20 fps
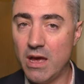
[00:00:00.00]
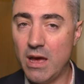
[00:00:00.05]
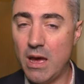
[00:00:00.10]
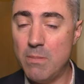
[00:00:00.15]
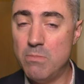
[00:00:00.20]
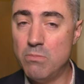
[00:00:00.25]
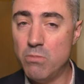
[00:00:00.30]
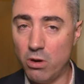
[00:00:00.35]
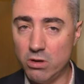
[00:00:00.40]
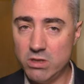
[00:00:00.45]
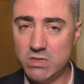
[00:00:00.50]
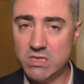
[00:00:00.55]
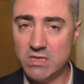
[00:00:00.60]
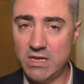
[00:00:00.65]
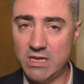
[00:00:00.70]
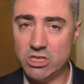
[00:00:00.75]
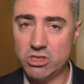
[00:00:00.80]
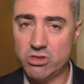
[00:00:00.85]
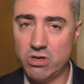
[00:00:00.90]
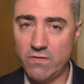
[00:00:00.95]
And most of
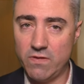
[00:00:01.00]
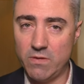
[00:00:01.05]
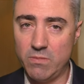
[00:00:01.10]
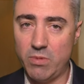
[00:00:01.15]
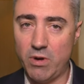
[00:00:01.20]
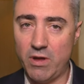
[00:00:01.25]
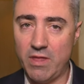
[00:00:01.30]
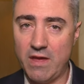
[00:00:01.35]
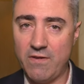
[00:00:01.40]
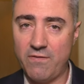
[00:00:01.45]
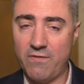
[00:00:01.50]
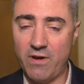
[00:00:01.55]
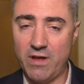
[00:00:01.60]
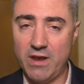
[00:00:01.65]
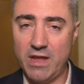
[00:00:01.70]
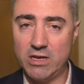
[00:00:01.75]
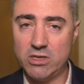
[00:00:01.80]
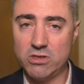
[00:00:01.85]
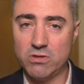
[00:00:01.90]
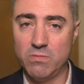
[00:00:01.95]
that's driven by their
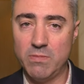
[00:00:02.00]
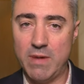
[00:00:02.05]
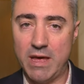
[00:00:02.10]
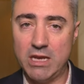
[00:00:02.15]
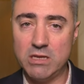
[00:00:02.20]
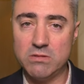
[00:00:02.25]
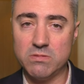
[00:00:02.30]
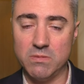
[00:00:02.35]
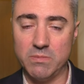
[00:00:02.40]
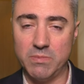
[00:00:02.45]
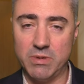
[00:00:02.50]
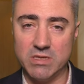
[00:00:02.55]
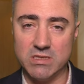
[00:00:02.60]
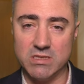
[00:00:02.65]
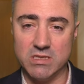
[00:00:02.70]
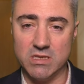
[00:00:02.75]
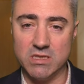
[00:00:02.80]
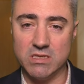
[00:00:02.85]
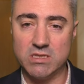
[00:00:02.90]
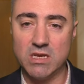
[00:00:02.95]
financial management
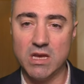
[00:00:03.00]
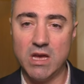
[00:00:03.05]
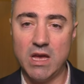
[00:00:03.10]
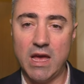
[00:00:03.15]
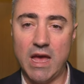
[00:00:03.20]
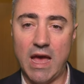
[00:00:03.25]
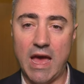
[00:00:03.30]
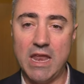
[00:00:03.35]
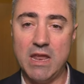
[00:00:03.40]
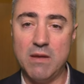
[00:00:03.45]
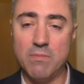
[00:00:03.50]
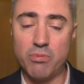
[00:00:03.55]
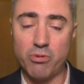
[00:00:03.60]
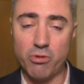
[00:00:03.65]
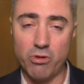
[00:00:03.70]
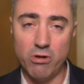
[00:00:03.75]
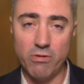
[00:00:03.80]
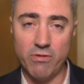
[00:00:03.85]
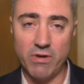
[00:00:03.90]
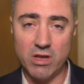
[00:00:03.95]
business and
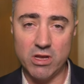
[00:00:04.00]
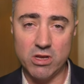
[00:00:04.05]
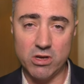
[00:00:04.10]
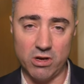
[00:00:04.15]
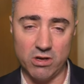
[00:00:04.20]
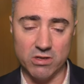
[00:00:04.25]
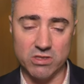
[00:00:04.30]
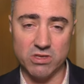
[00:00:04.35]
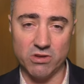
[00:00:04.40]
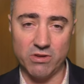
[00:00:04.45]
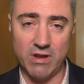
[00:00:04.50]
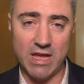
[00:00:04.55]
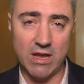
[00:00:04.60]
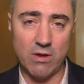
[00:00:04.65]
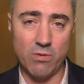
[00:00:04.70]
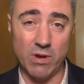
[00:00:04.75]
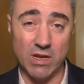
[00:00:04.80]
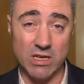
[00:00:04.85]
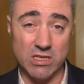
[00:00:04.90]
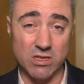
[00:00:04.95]
improving costs on equity.